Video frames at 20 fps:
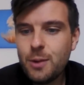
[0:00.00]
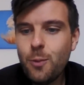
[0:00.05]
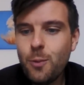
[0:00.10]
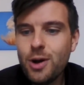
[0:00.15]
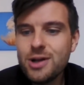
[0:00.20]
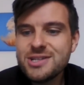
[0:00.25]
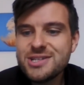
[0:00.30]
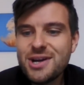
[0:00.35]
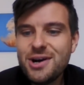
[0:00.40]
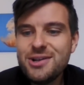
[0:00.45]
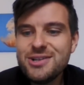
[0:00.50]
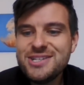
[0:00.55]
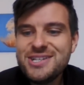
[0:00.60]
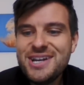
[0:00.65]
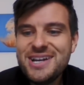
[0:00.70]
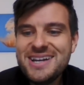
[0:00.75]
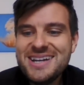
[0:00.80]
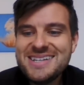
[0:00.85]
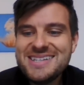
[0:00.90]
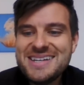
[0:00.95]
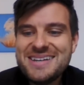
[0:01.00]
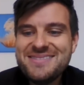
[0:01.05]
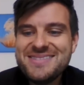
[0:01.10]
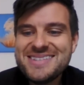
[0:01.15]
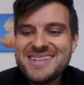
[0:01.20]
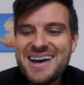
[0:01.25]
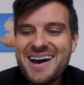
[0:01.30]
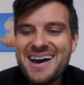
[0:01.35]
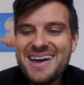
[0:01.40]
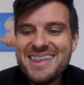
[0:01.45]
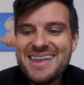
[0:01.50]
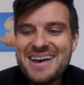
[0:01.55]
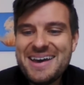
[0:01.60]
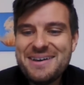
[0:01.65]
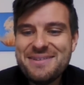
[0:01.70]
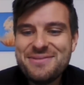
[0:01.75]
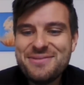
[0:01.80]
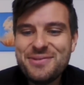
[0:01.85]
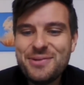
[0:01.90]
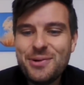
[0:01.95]
What alternatives are
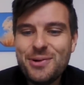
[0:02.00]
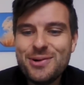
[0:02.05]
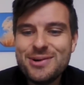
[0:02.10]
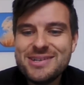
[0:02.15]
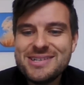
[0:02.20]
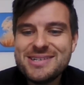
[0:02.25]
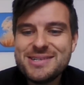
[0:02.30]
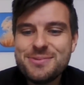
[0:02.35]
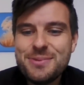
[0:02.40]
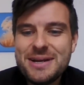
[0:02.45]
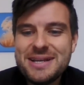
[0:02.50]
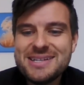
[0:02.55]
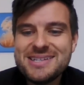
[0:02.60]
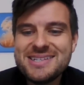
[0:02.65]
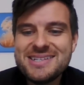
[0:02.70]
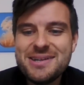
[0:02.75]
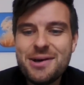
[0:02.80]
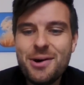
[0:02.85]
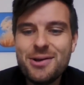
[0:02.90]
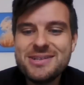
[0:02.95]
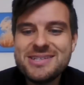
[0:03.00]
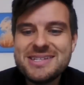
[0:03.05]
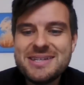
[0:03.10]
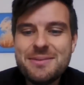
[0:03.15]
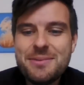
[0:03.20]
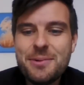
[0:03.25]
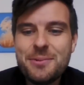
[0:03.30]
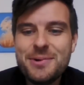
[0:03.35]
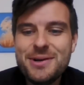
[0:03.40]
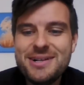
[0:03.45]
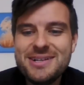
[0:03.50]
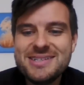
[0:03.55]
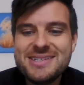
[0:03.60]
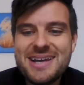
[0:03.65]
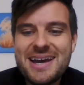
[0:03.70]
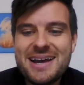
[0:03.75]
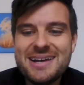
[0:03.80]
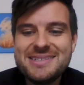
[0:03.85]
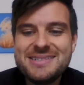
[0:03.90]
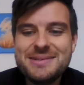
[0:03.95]
there for sweets on Slimming
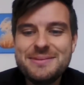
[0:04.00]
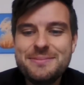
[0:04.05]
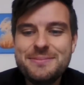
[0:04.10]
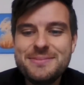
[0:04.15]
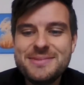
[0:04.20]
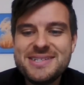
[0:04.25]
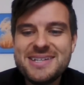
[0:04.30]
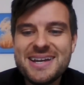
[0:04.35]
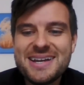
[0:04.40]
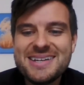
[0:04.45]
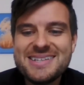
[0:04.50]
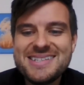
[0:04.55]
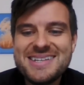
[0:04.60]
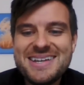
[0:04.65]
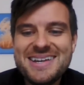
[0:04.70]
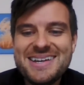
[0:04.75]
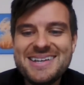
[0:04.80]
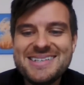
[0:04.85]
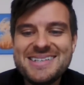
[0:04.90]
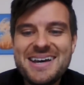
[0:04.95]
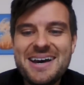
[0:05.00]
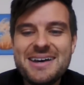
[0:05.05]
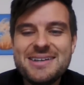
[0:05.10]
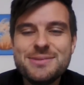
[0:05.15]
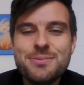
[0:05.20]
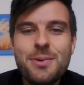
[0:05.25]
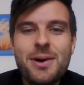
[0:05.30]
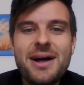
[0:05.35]
World? Adam Segati has asked.